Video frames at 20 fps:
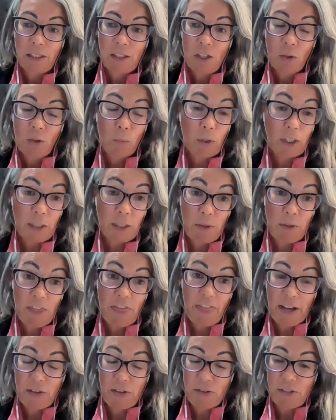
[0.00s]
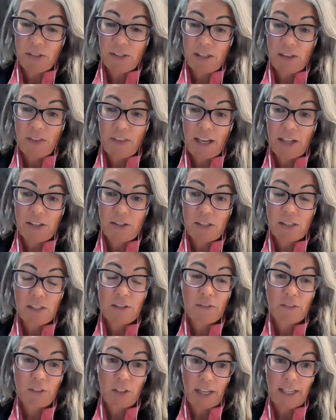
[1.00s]
working with thousands and thousands
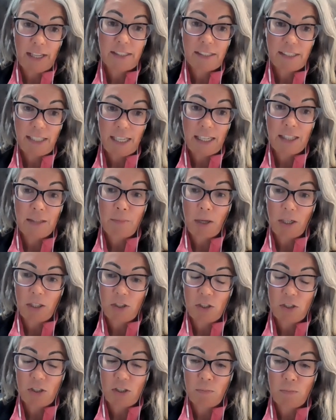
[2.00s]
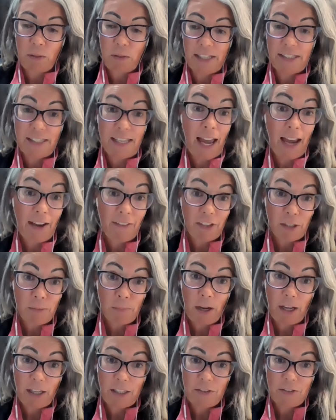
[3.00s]
of clients, getting them on Juice Plus, having a
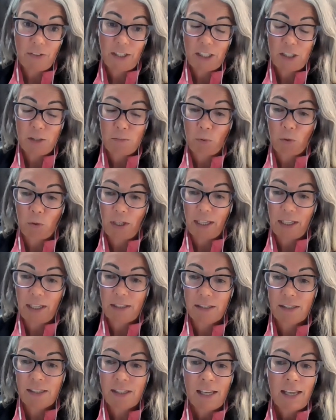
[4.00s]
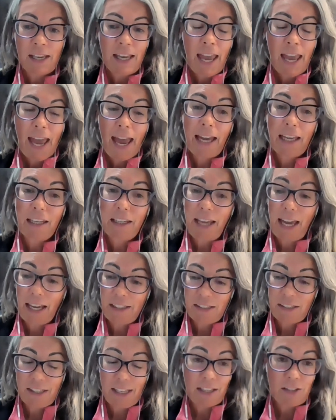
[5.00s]
positive experience. And
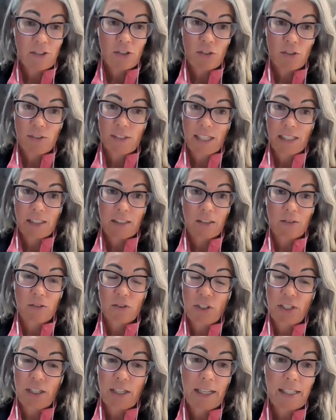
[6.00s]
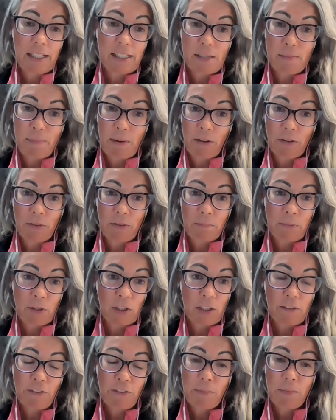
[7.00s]
as you said, Lucia, it's about
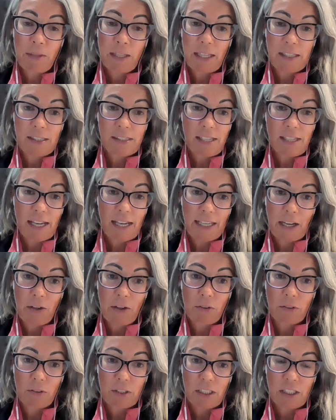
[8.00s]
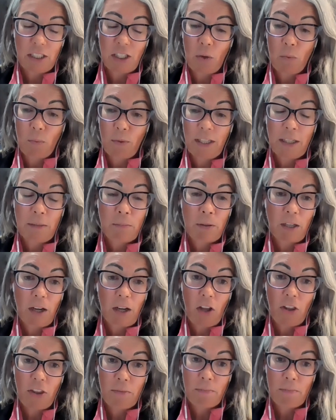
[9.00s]
beauty from the inside out. You know, we can put all the